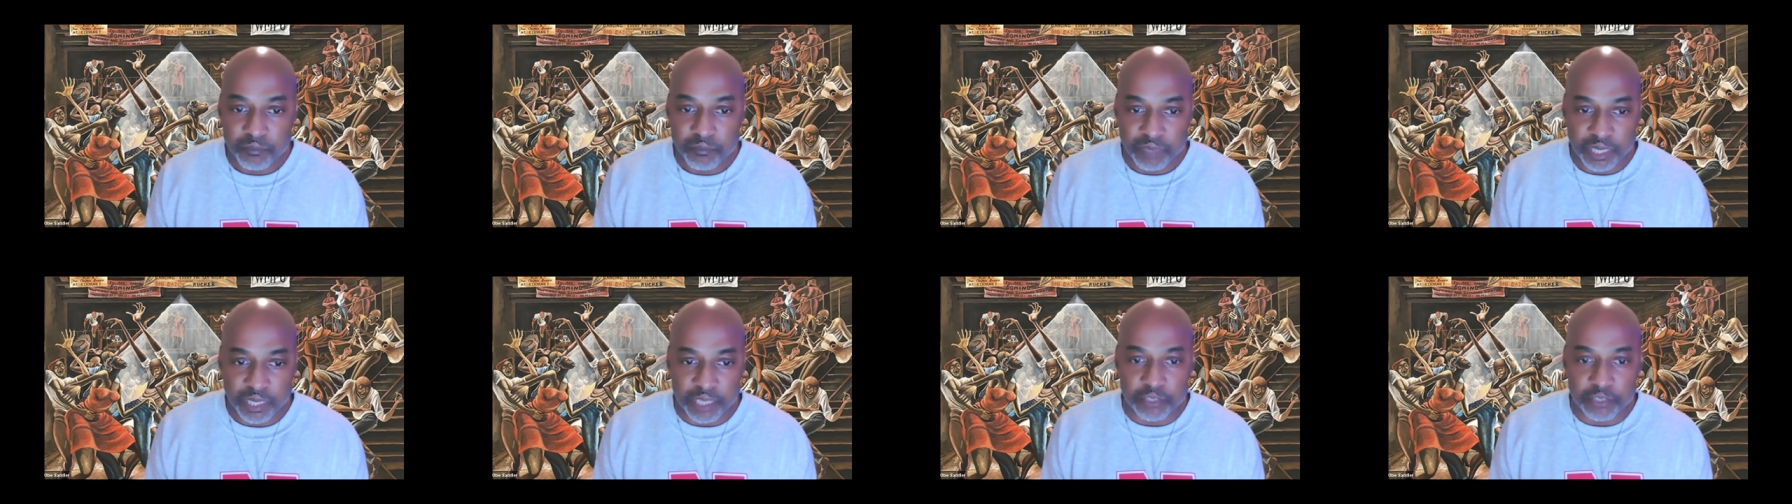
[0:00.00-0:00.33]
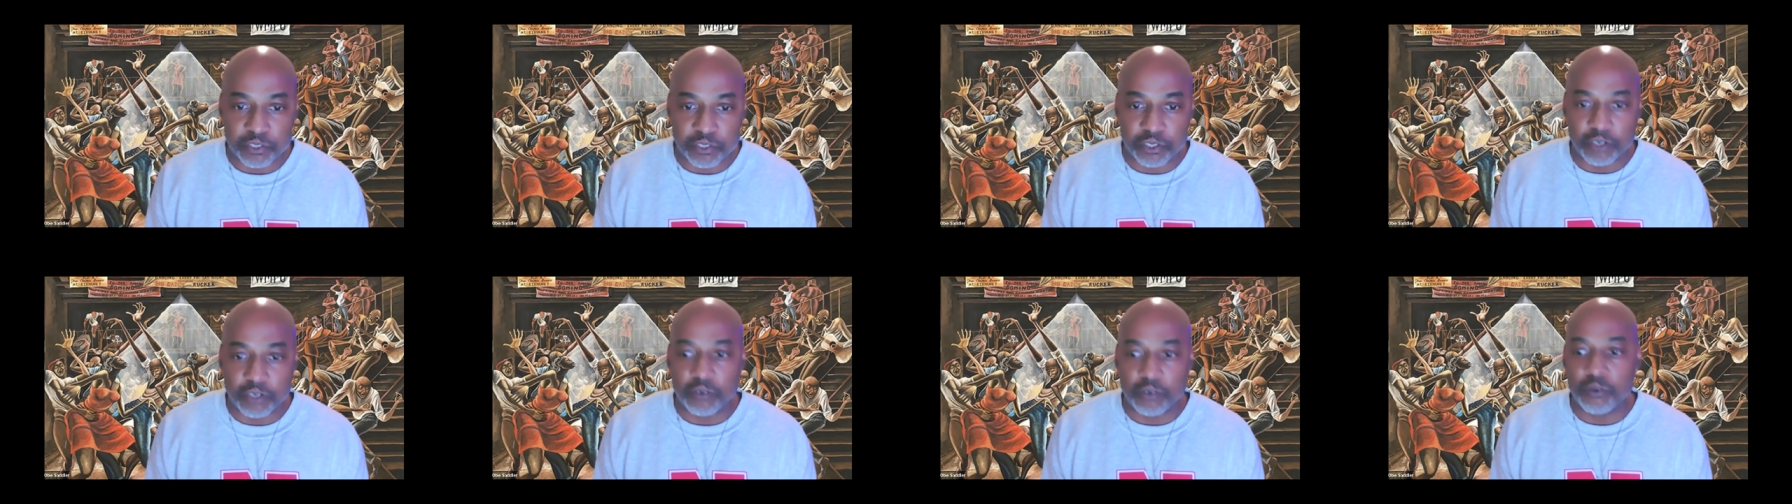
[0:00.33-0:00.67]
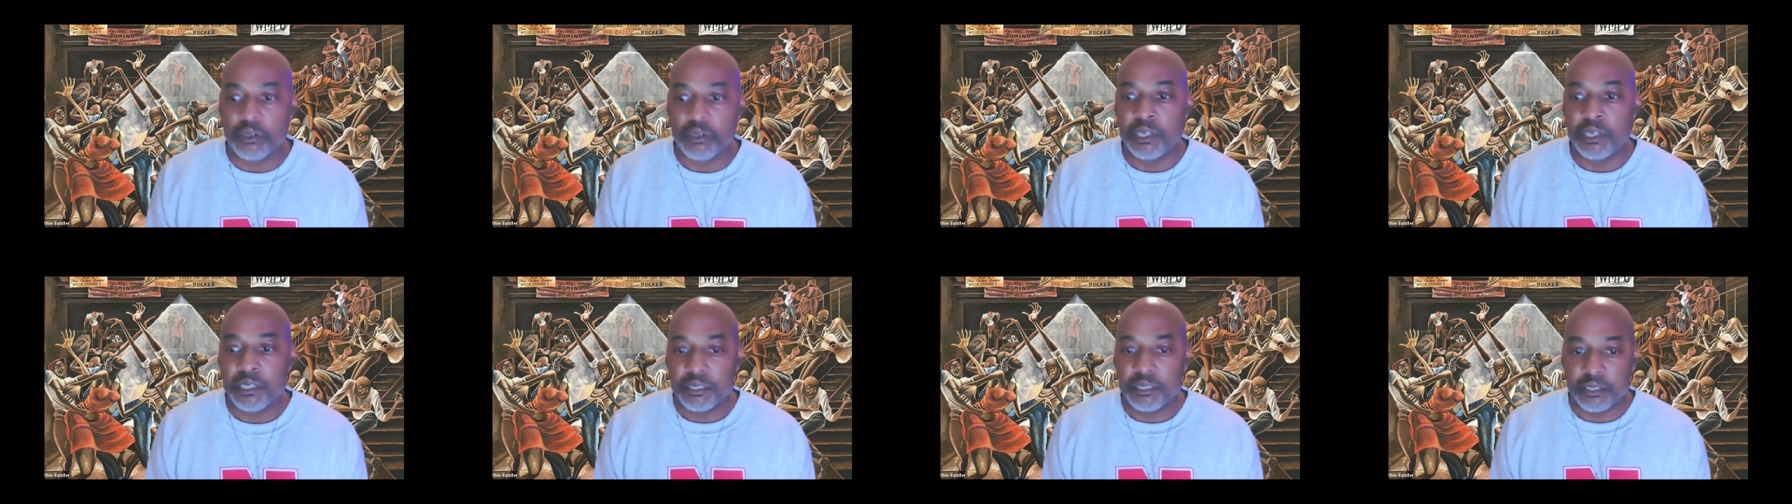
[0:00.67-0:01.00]
And
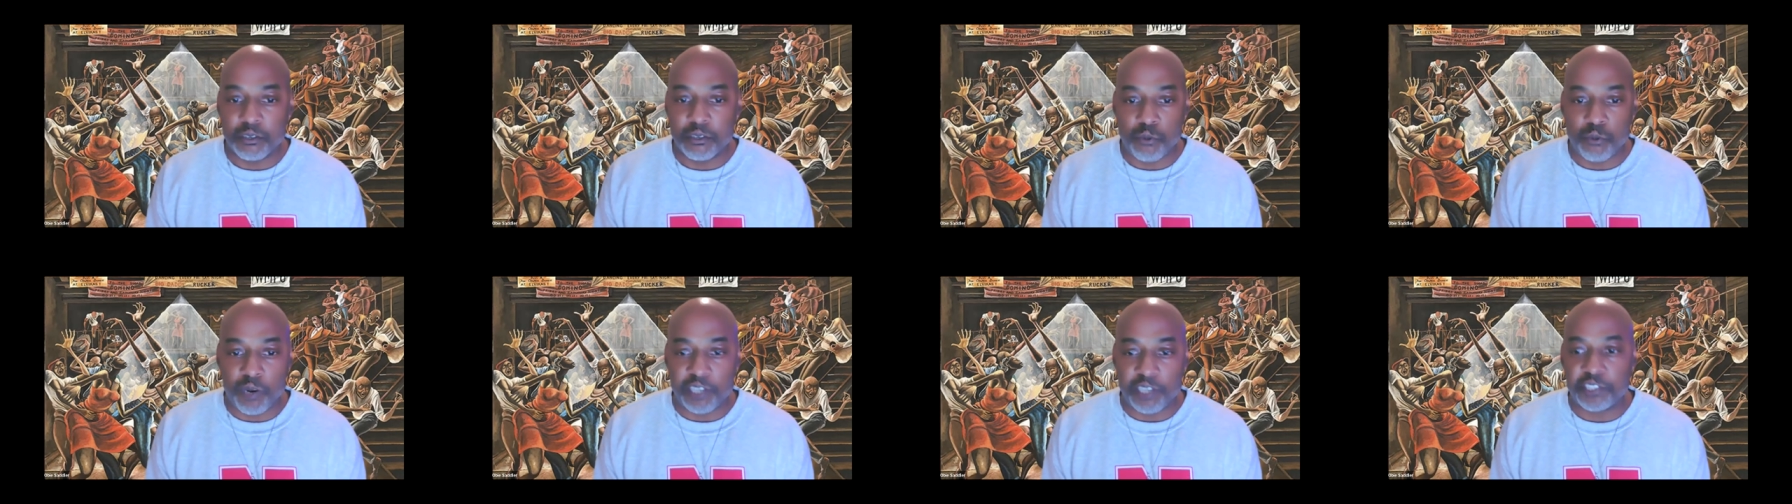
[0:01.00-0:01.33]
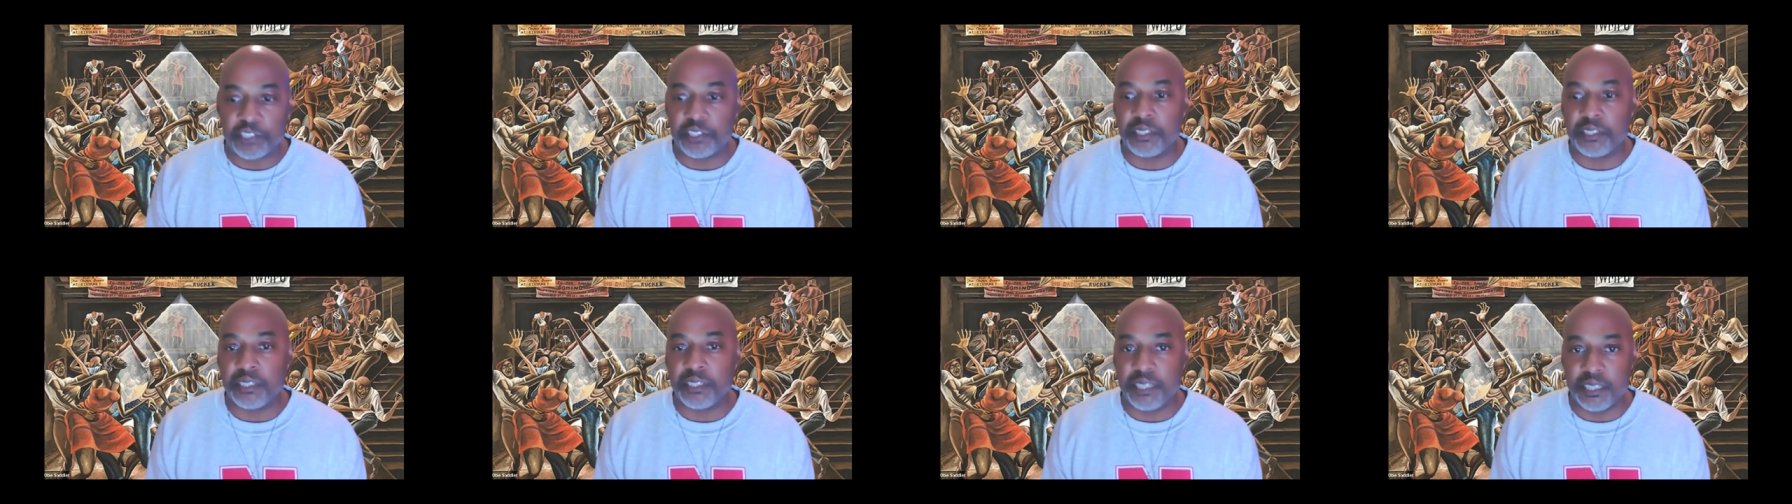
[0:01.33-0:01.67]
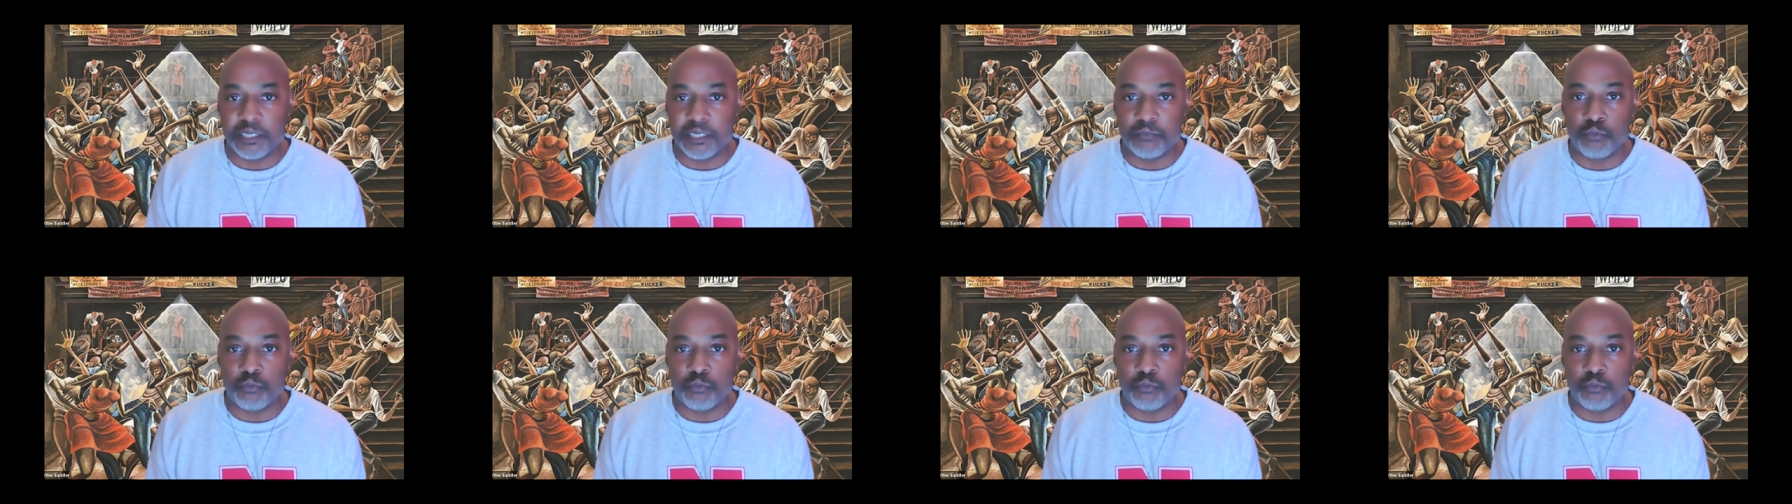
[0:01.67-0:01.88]
so the question is,